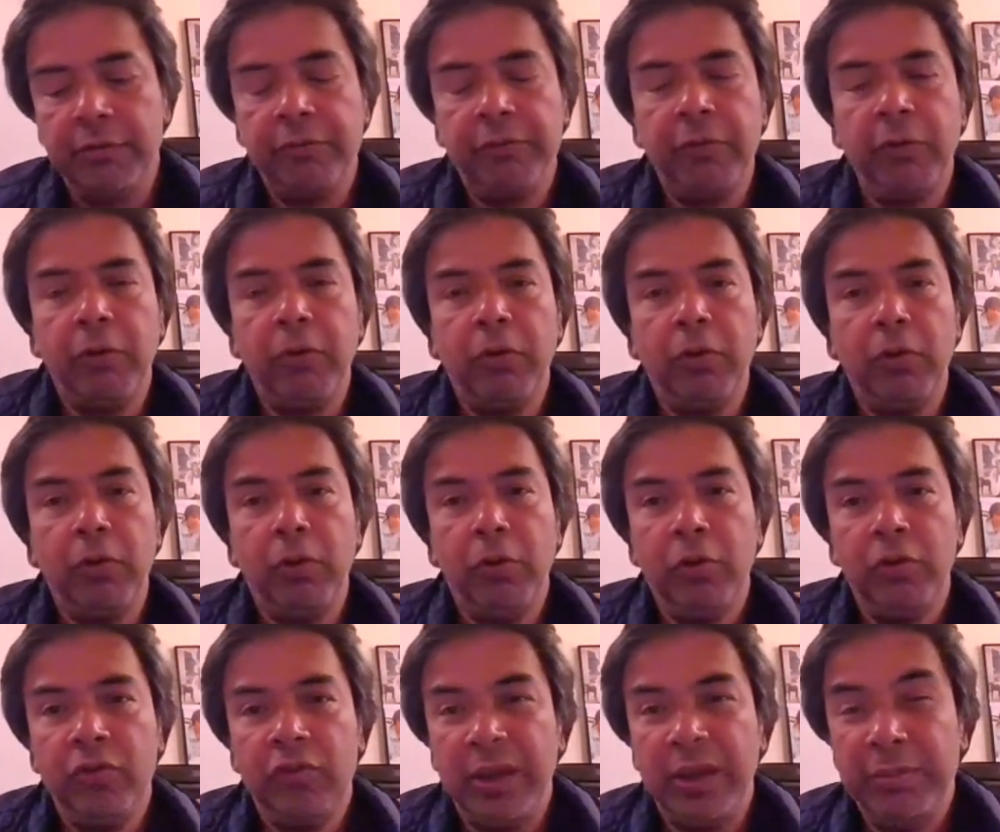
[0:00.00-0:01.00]
for
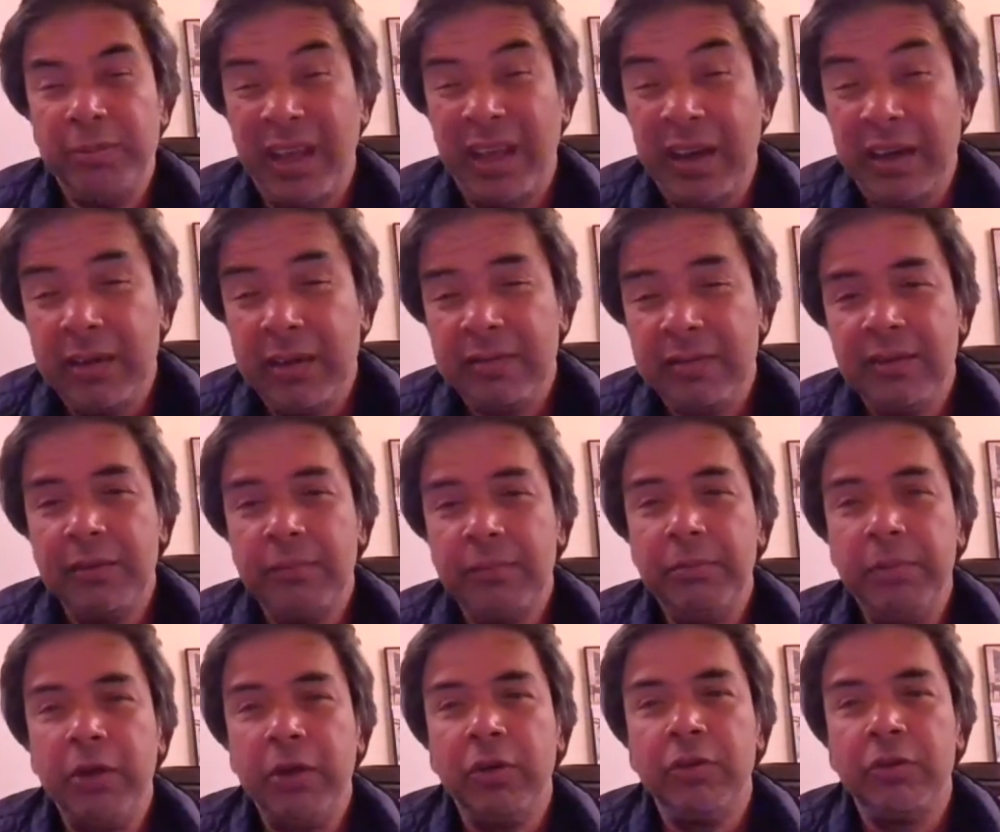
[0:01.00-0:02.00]
James Anderson
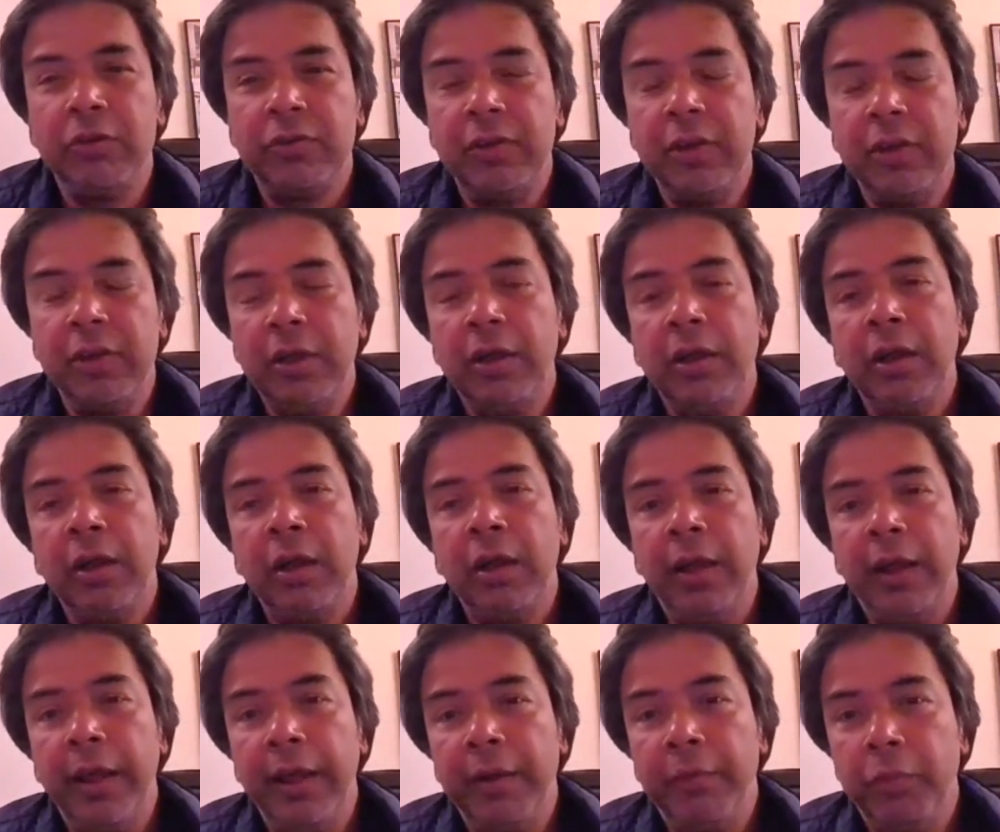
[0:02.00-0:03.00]
because
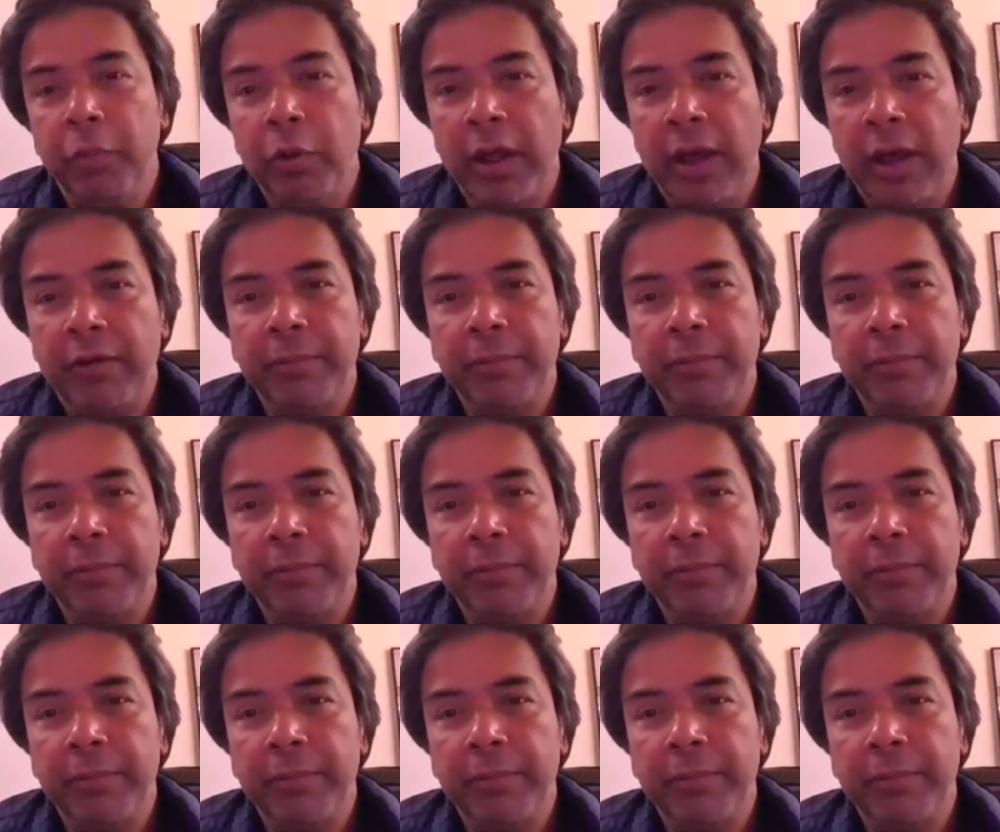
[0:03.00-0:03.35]
it would have